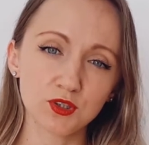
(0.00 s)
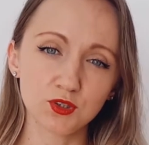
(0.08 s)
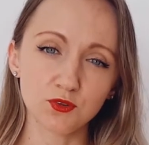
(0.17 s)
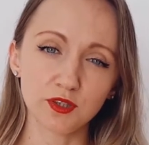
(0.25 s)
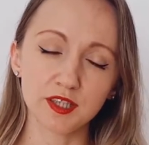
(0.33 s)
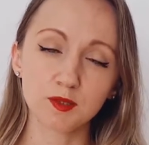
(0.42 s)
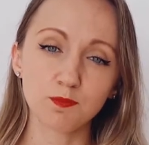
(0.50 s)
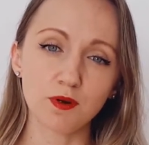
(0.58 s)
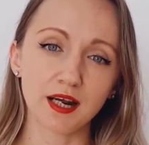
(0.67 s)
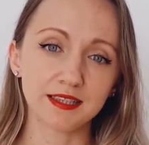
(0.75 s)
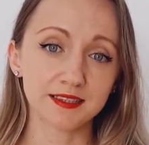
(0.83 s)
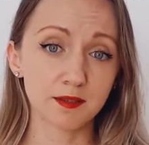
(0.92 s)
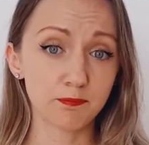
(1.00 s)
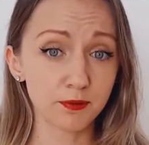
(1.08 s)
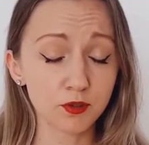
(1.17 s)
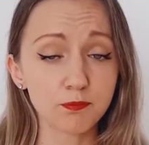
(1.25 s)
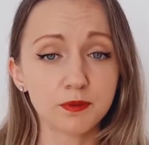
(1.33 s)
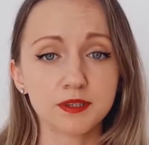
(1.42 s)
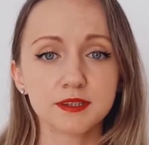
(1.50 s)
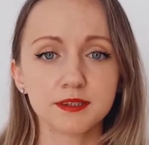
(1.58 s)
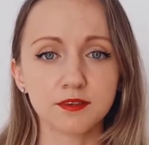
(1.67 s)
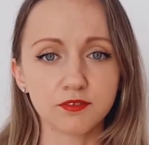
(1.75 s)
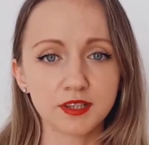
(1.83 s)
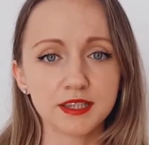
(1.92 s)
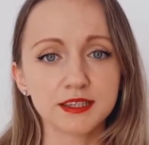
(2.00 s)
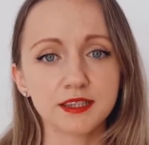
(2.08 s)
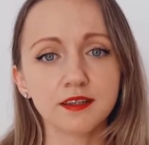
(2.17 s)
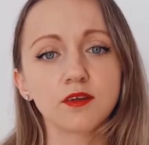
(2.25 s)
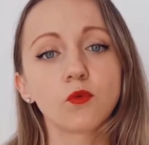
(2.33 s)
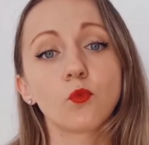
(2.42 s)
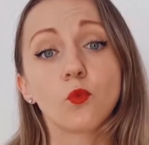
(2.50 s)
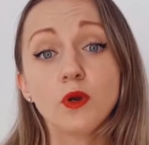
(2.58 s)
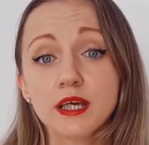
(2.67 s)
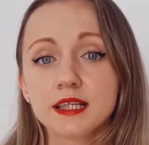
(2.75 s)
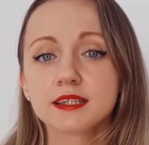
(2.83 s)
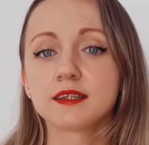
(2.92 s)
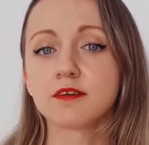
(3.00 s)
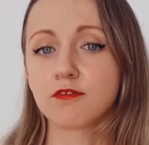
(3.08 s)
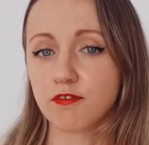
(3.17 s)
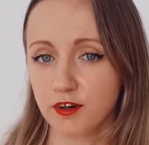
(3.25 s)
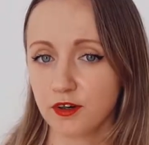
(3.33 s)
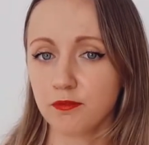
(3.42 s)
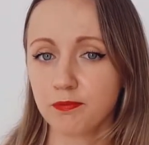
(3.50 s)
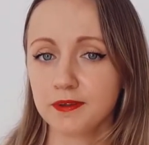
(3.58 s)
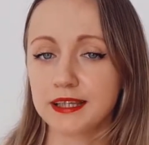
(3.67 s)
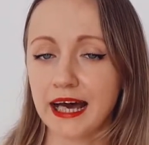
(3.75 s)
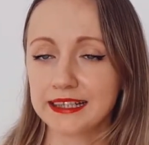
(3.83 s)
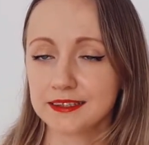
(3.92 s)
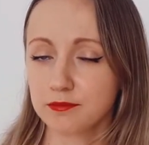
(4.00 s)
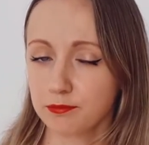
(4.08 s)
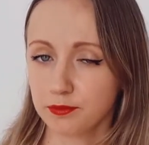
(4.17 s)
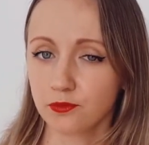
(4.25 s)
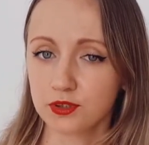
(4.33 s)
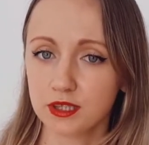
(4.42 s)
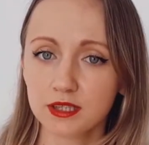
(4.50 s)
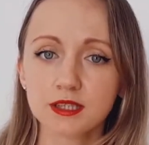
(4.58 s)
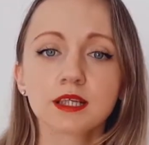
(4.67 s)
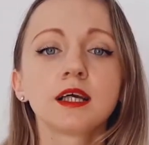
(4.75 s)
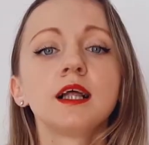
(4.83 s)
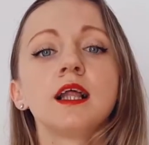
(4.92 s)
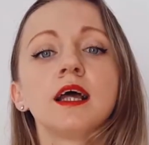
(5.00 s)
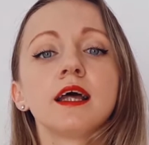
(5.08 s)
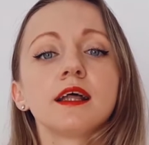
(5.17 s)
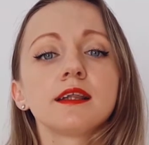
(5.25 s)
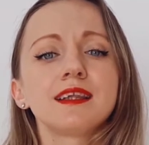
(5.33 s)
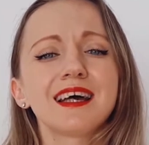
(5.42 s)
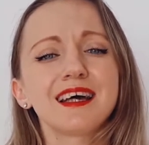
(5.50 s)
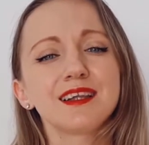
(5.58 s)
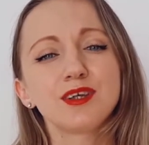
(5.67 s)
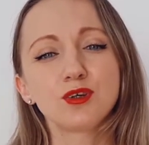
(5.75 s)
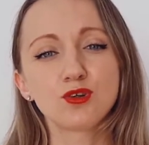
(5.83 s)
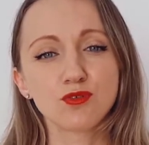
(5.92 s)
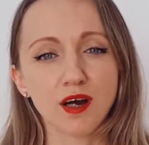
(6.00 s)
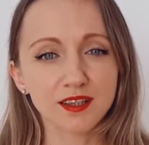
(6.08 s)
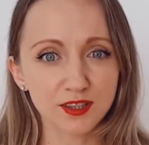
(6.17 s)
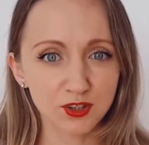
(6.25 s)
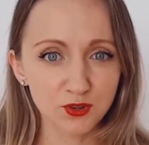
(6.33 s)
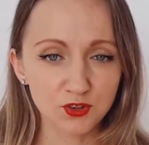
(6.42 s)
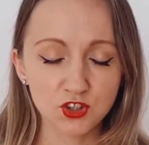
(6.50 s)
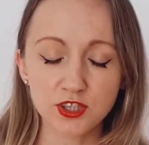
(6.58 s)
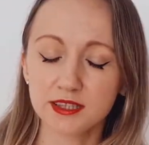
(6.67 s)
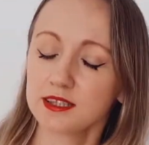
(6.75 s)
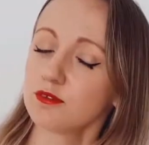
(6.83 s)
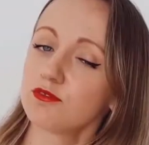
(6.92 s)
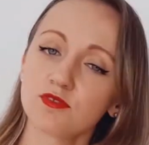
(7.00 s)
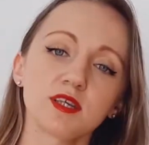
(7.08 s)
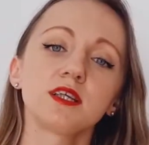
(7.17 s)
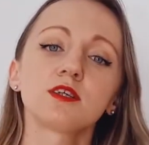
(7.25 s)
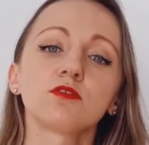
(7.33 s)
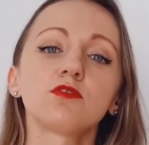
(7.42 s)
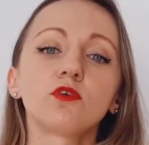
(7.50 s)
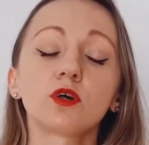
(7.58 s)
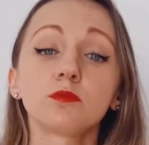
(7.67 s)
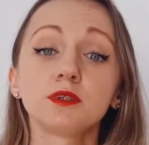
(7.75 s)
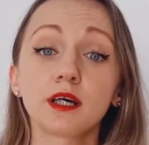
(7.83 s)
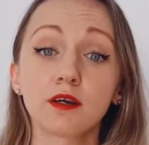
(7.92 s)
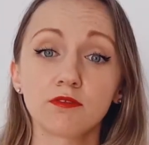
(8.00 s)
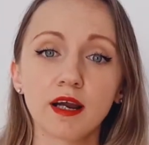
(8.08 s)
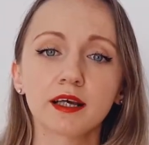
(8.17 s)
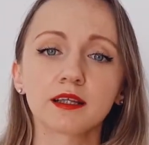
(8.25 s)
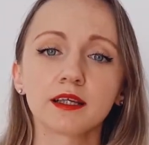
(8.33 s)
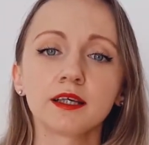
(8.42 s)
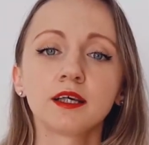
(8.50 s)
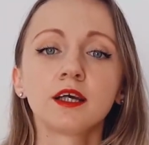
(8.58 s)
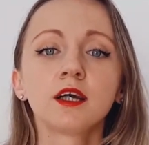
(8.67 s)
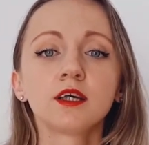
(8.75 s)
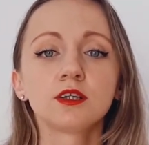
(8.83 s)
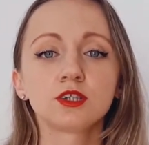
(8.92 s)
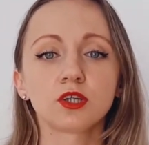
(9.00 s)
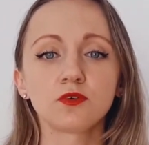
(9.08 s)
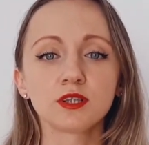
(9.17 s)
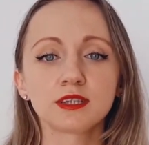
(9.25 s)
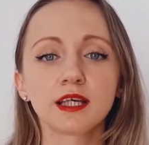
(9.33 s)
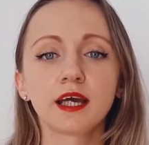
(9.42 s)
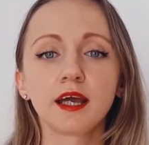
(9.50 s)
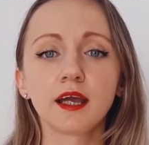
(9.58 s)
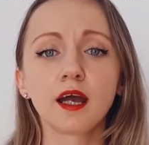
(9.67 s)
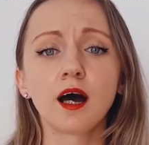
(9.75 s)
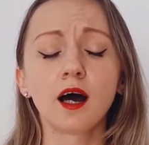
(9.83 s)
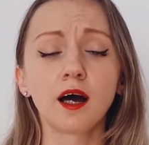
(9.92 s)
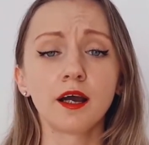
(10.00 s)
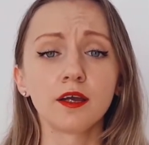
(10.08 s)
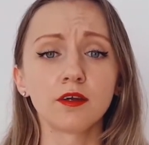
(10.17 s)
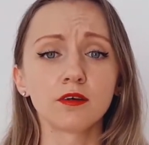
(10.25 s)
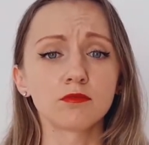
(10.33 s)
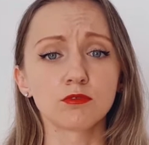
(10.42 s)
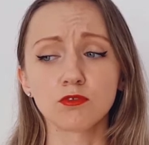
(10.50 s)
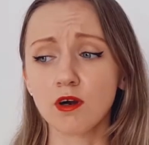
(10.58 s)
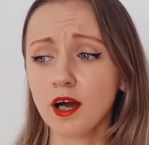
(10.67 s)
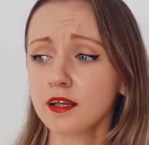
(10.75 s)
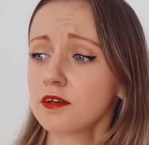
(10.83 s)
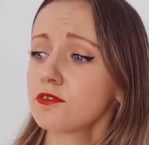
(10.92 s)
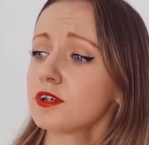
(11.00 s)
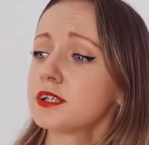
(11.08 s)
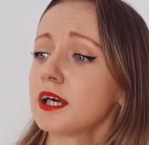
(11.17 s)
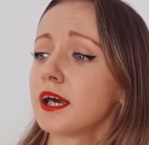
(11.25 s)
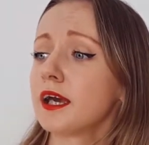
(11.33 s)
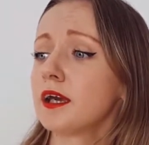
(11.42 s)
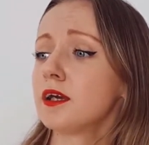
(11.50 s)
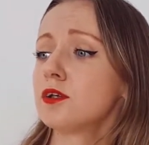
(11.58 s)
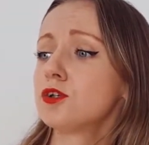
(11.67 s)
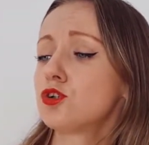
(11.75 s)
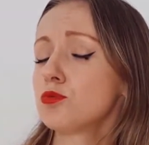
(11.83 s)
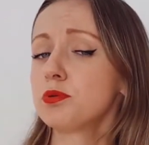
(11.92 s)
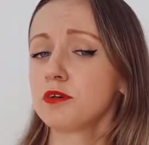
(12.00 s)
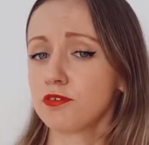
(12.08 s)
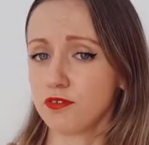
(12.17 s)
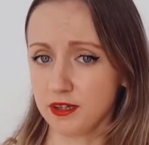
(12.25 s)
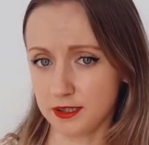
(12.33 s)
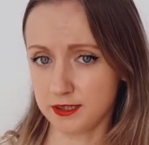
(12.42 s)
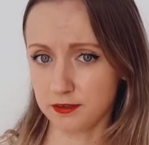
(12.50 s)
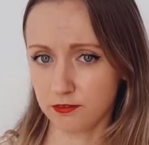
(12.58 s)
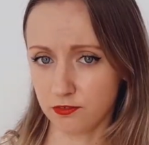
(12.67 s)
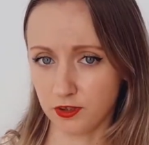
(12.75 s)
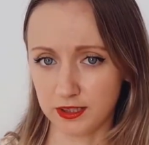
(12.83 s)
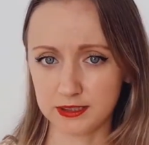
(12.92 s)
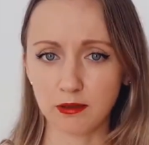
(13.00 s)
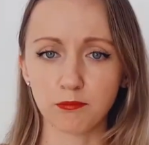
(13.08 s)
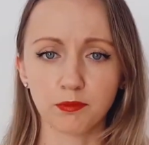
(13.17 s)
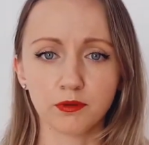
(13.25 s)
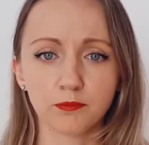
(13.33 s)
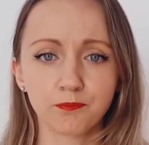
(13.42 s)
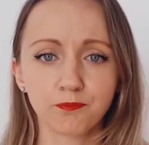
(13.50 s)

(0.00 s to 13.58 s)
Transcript: to express the purpose, the reason, with the verb, that's important, then you'd rather use just infinitive form directly. So you say, I run every day to be fit, for example.